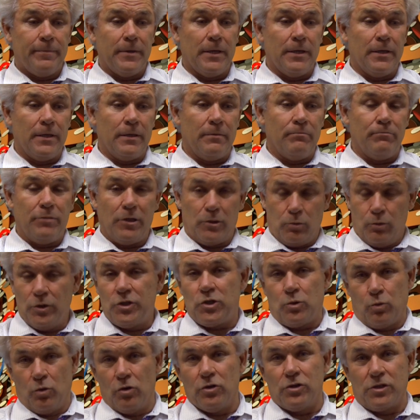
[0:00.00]
but
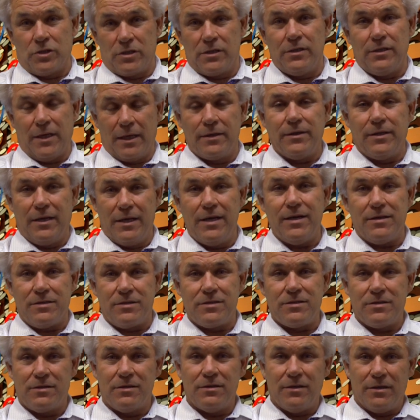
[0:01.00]
which was
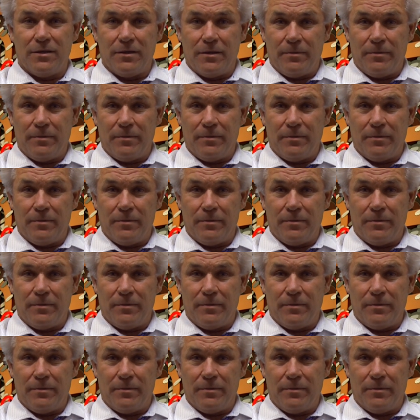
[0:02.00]
nonetheless